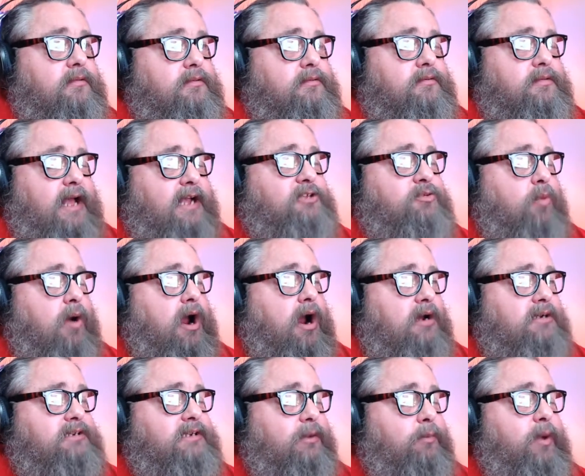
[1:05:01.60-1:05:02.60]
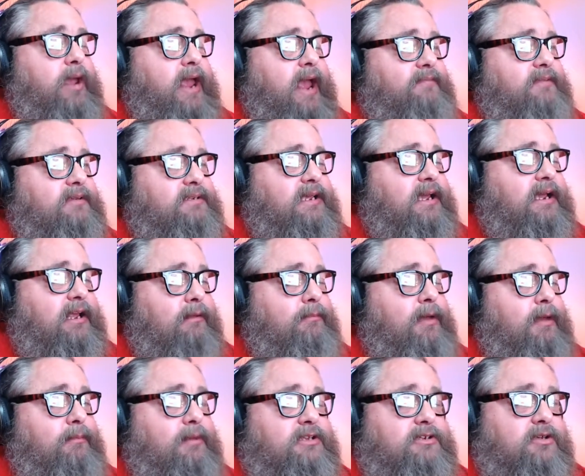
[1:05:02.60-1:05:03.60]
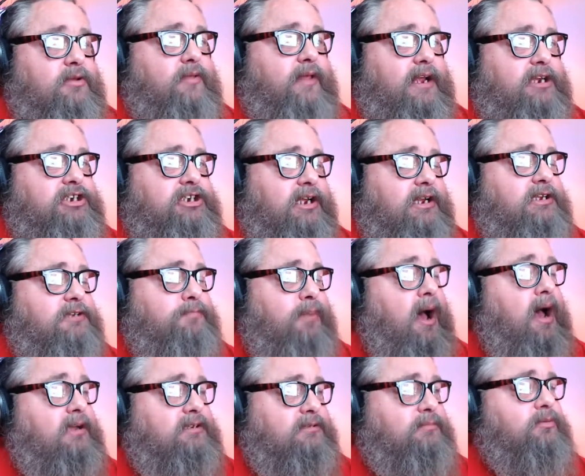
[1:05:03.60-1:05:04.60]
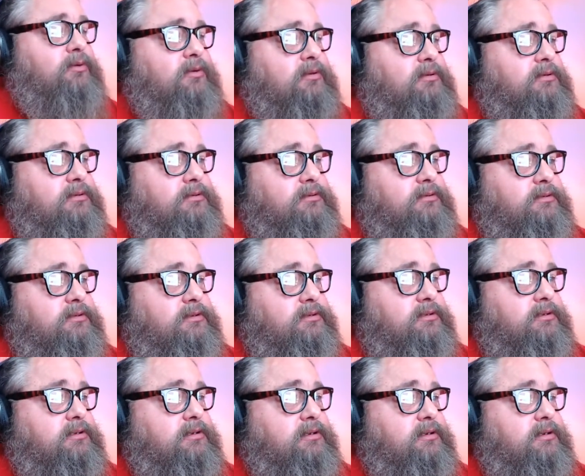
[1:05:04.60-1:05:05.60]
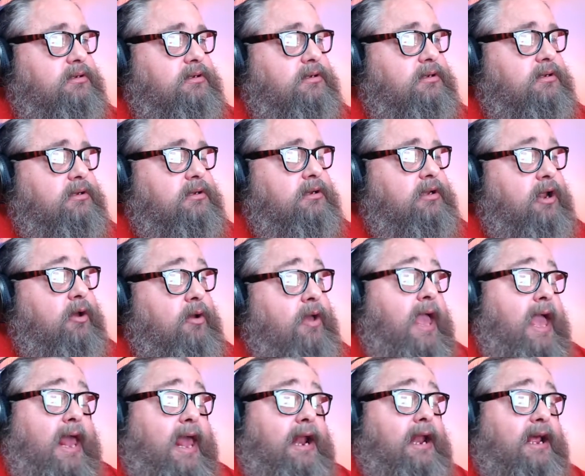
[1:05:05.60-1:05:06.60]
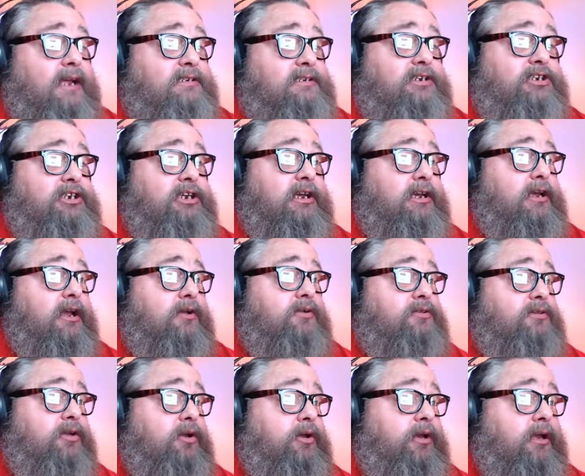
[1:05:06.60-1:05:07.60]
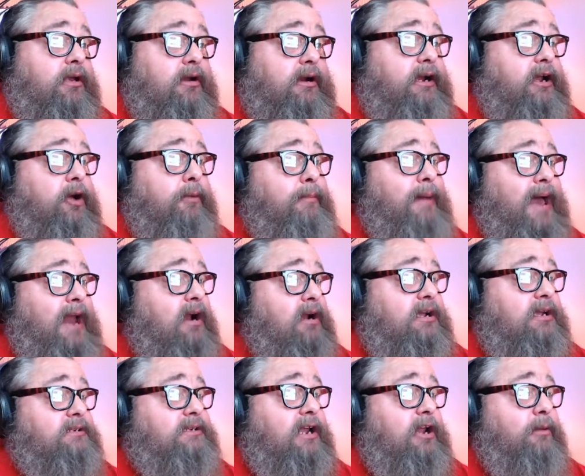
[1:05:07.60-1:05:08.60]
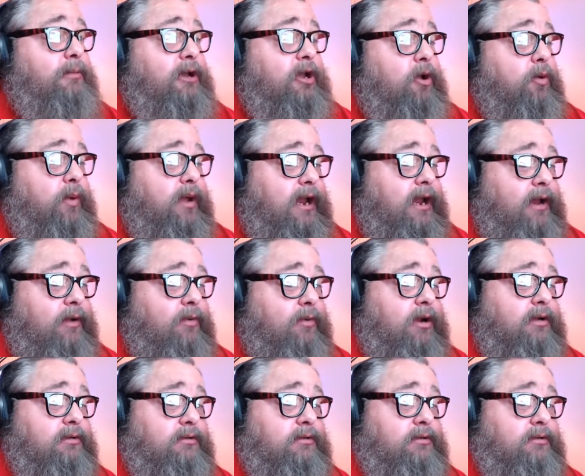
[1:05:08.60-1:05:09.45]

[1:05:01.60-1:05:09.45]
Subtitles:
that's why we have the Second Amendment, so that shit is possible. You know, and unless the shit goes nuclear, it don't matter because they're never going anyway.